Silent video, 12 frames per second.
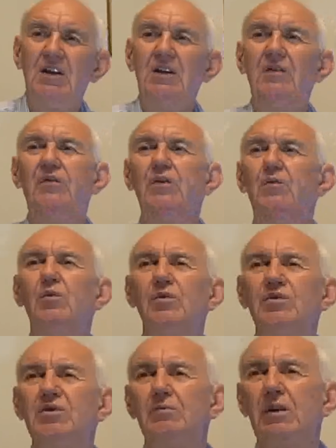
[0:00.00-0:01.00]
If you
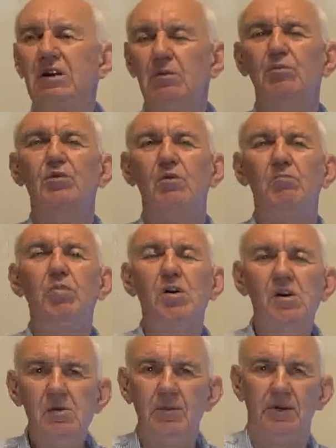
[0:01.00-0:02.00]
want to make it more
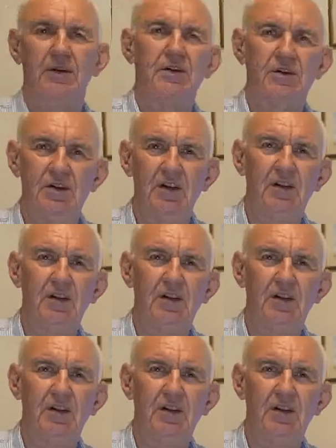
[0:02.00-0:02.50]
permanent,